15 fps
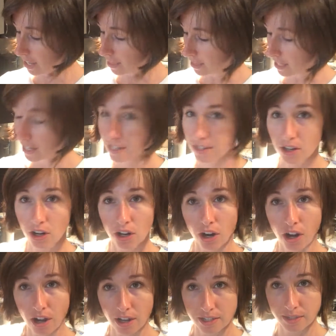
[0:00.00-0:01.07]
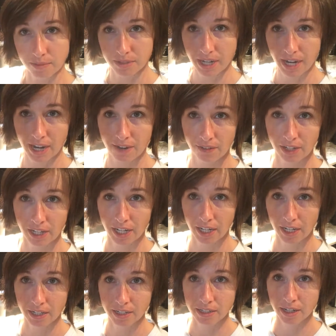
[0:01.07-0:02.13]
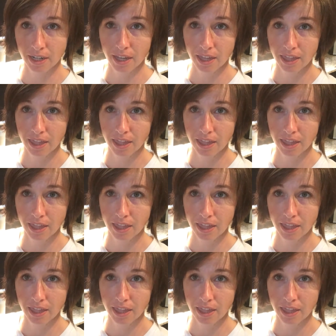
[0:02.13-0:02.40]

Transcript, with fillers: these are awesome to have on hand.